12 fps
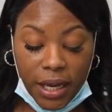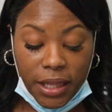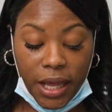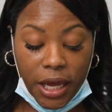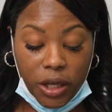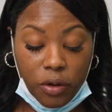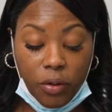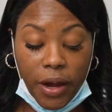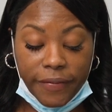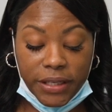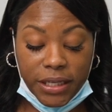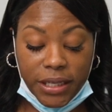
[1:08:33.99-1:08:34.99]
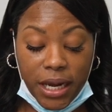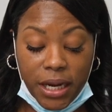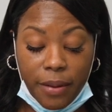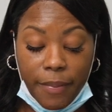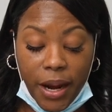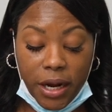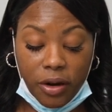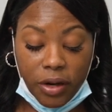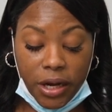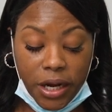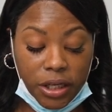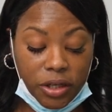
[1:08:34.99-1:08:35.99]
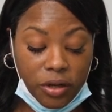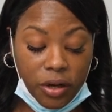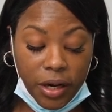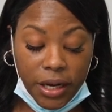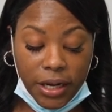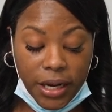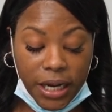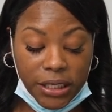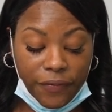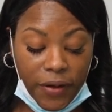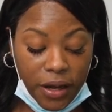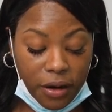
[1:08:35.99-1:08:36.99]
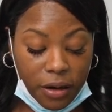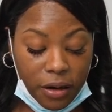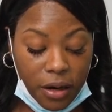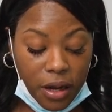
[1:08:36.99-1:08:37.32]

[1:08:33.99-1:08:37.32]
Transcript: that you have sustained a minor cut to your index finger.